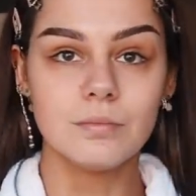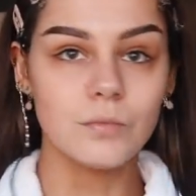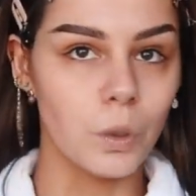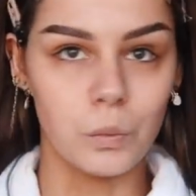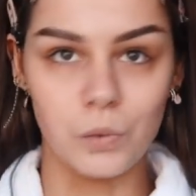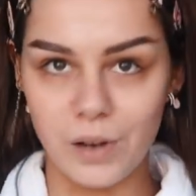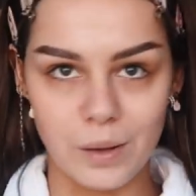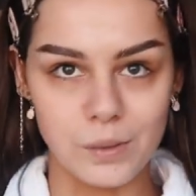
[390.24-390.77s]

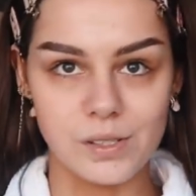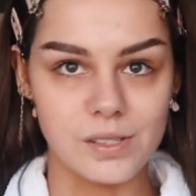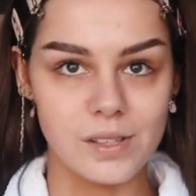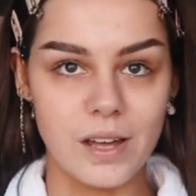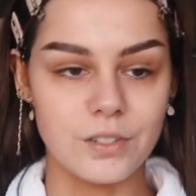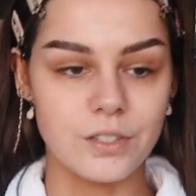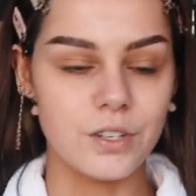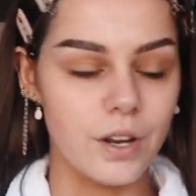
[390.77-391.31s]
what else is
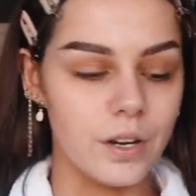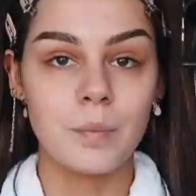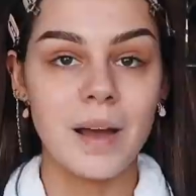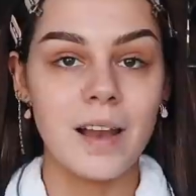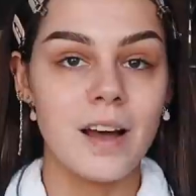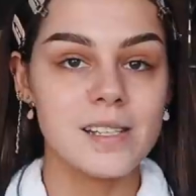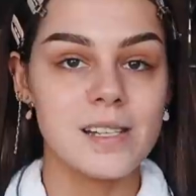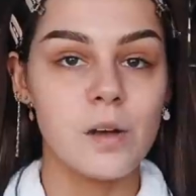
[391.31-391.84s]
there to do? My
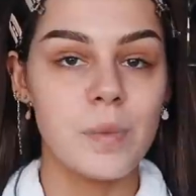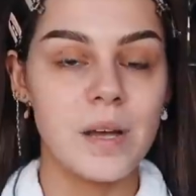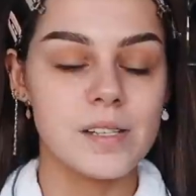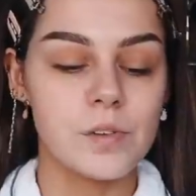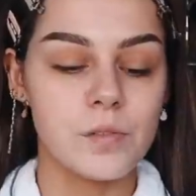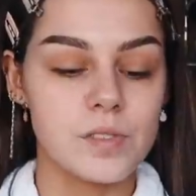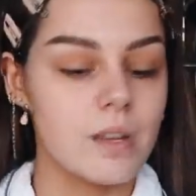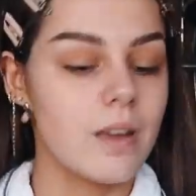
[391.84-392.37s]
last little
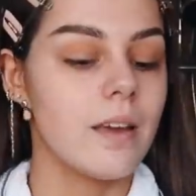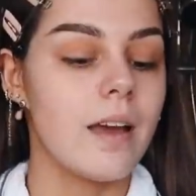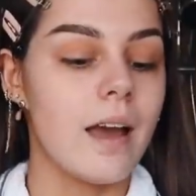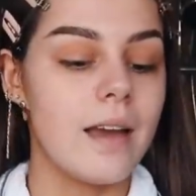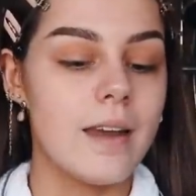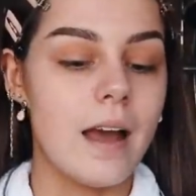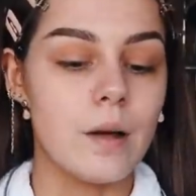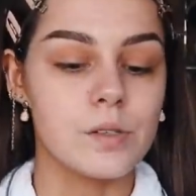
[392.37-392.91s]
bits of
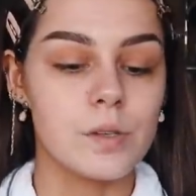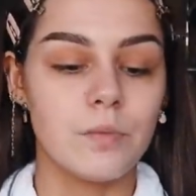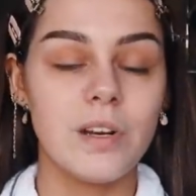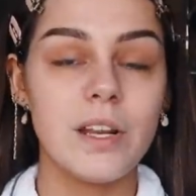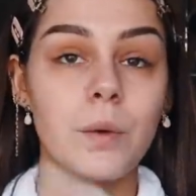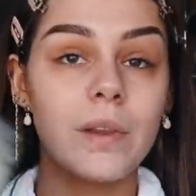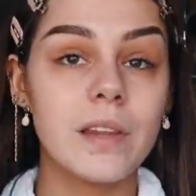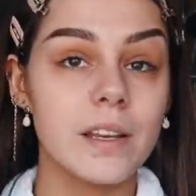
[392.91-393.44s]
skincare now. So I'm
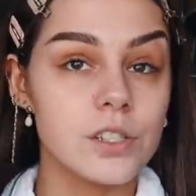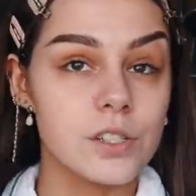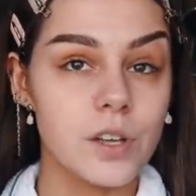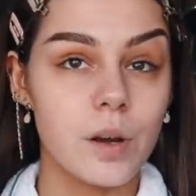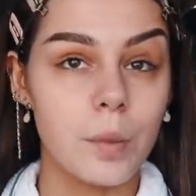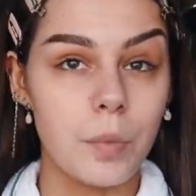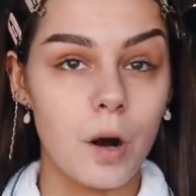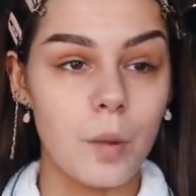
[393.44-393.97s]
really quickly just
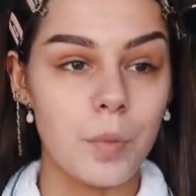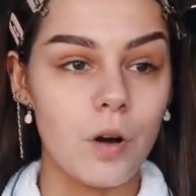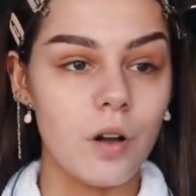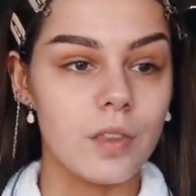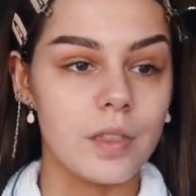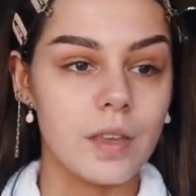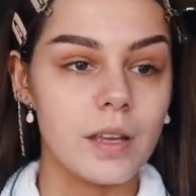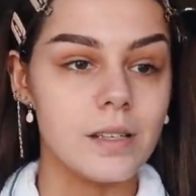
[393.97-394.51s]
gonna pop
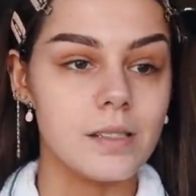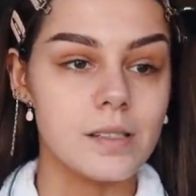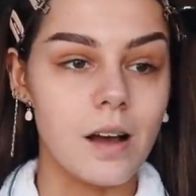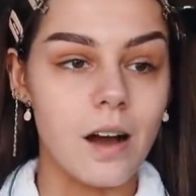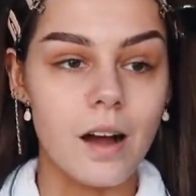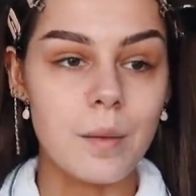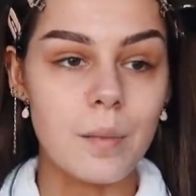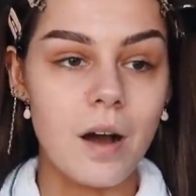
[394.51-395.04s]
on these
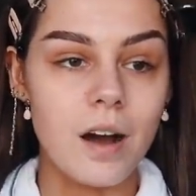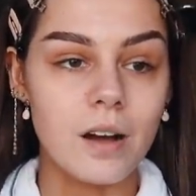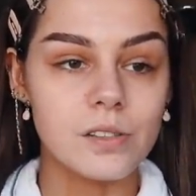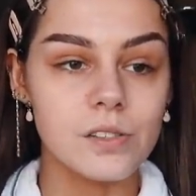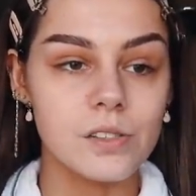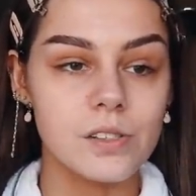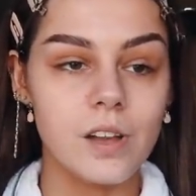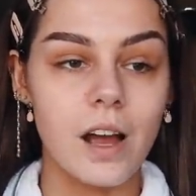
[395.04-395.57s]
eye masks.